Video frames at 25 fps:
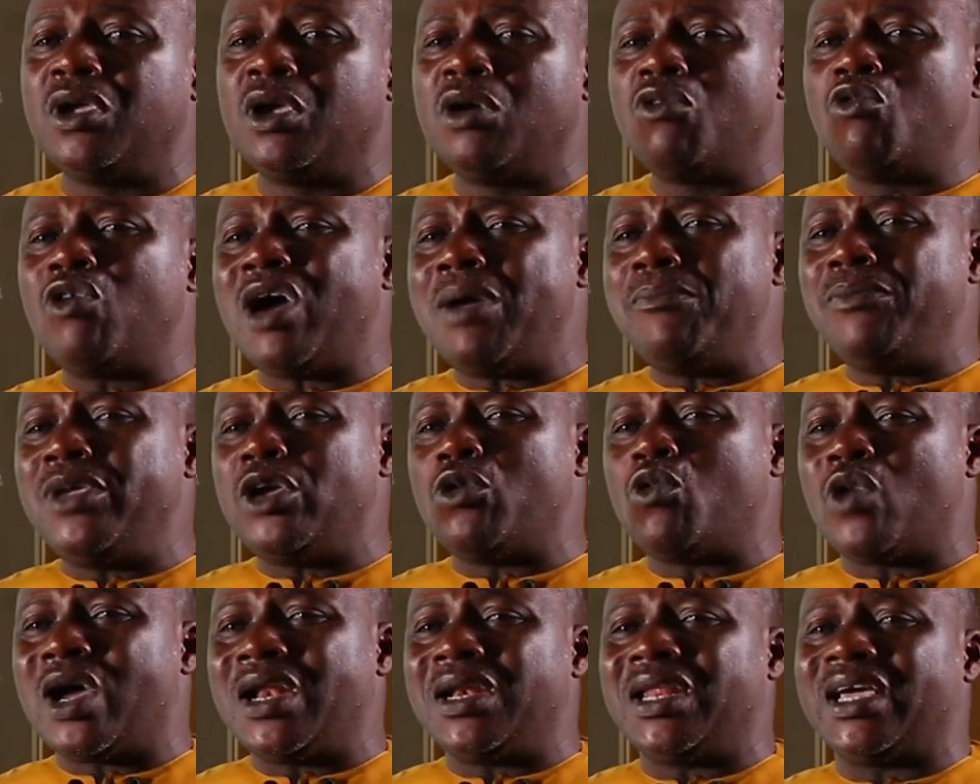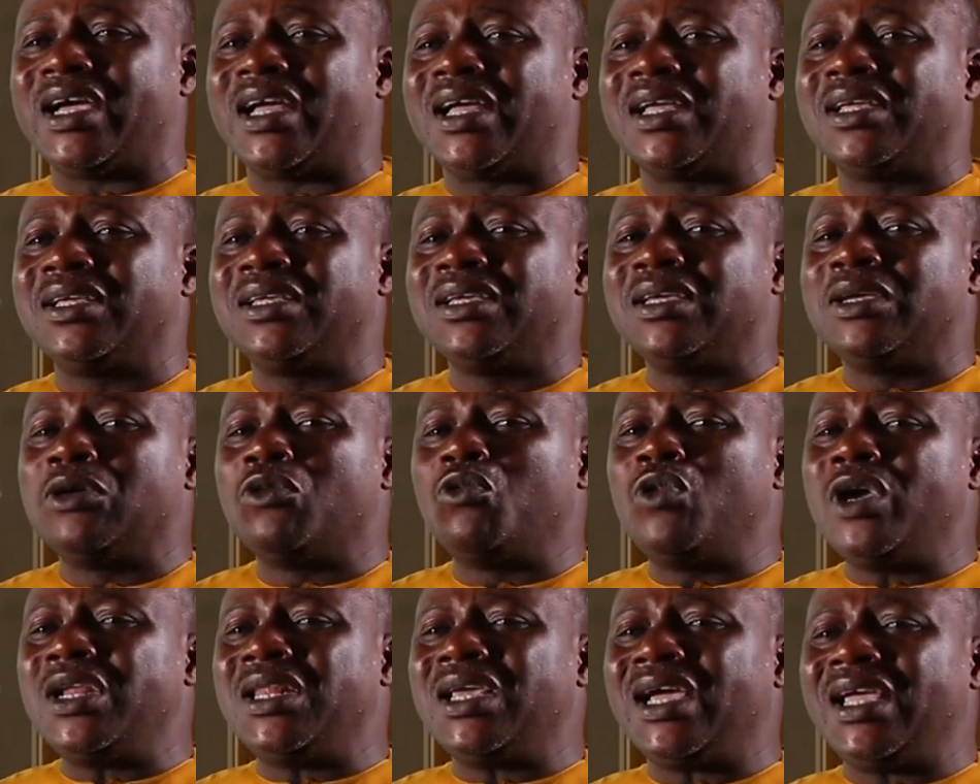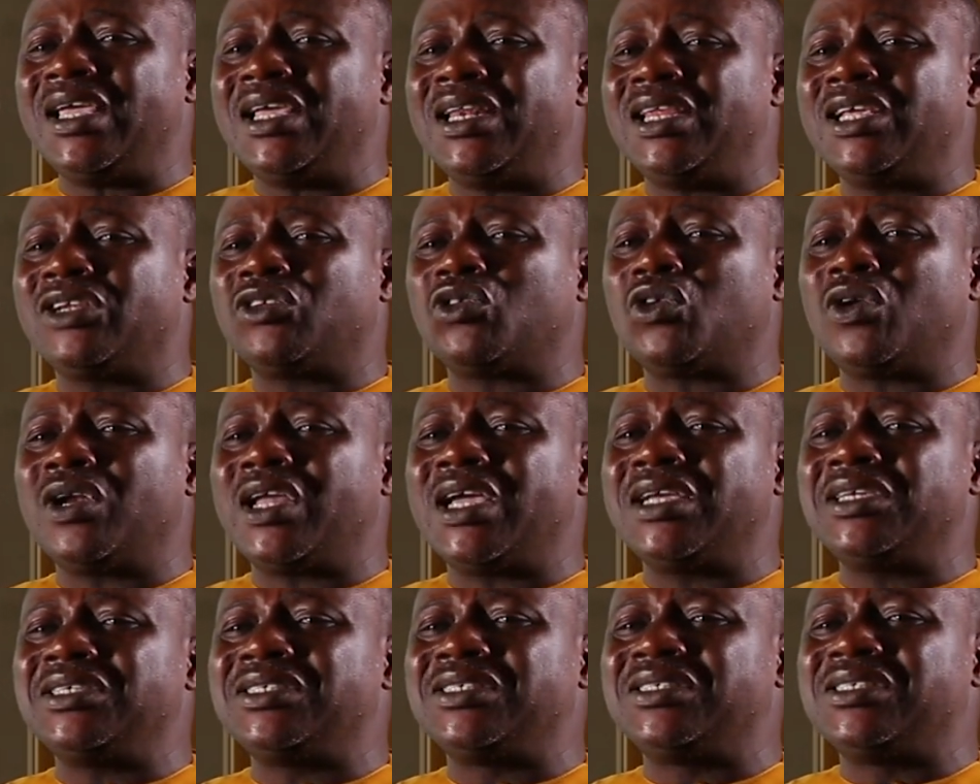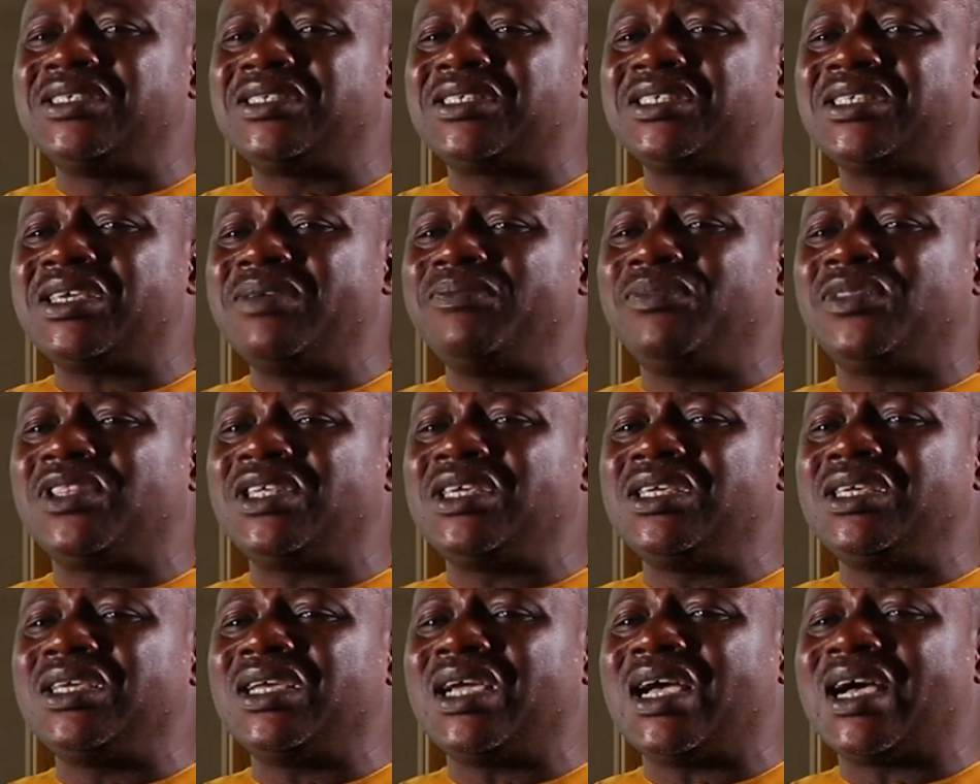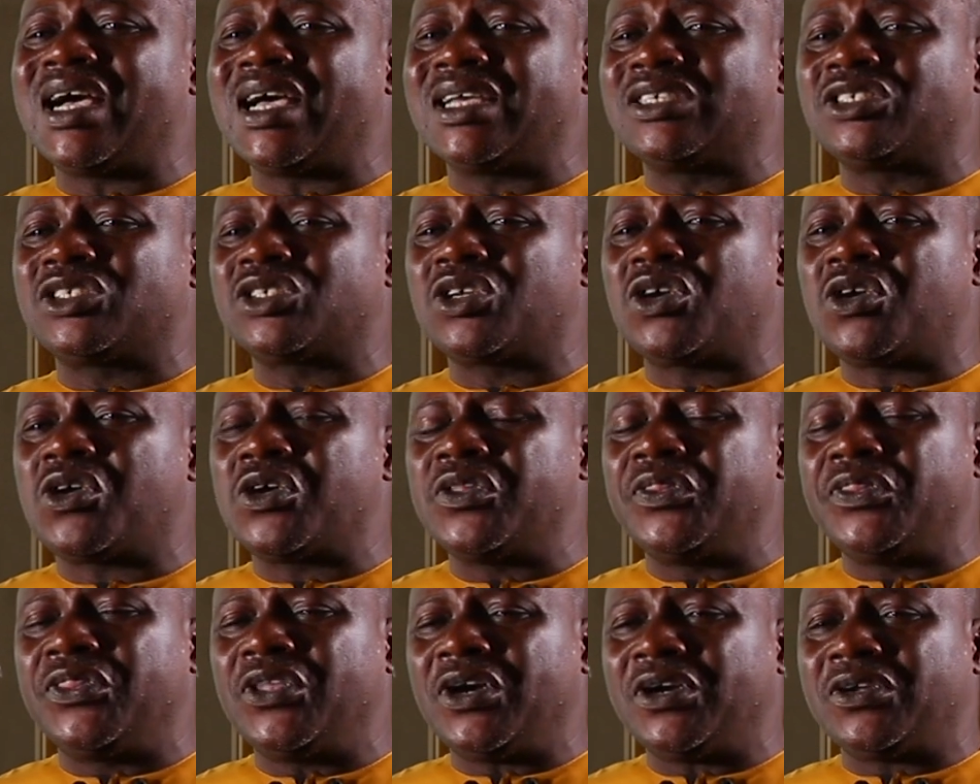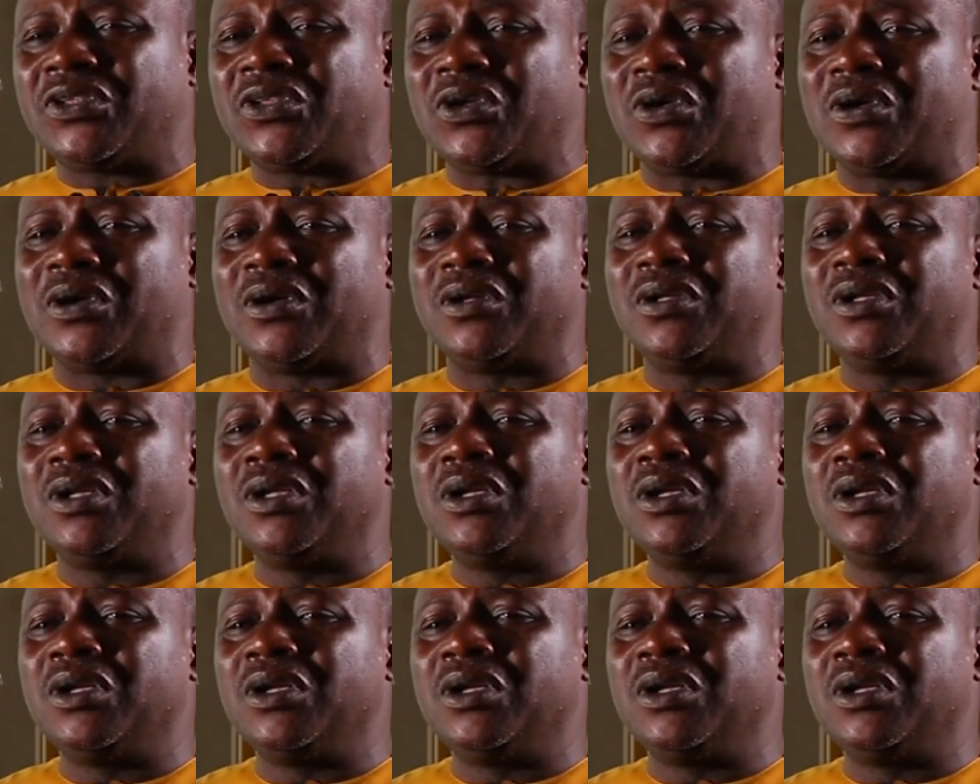One may wonder whether electrolyte is the same thing as conductor.